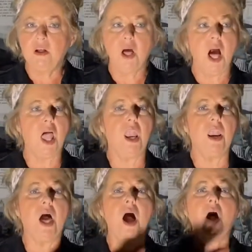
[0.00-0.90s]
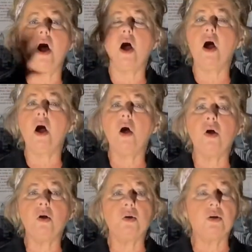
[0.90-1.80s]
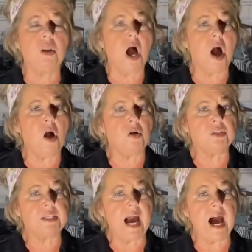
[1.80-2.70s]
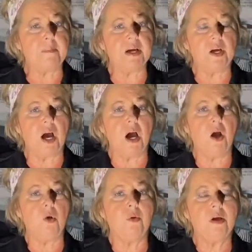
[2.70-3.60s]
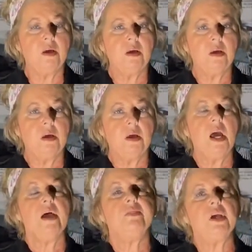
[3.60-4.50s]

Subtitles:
a long, long time ago, there